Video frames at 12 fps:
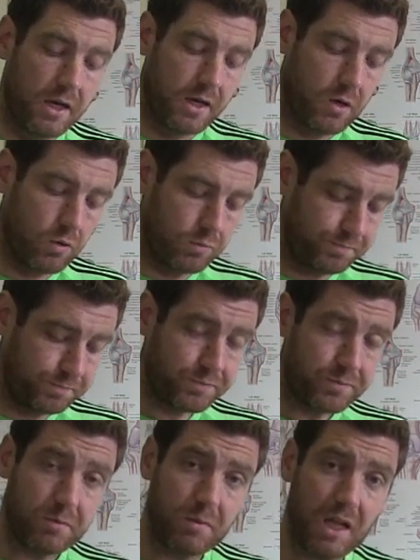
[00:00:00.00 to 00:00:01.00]
Now
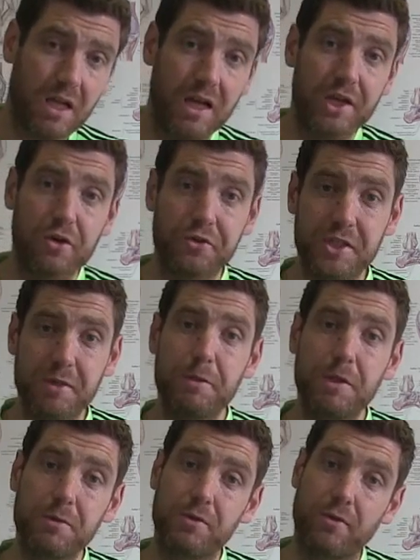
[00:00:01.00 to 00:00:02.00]
your
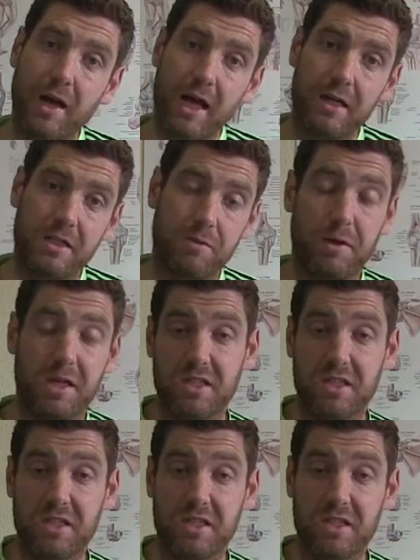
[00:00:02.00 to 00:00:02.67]
symptoms for that is,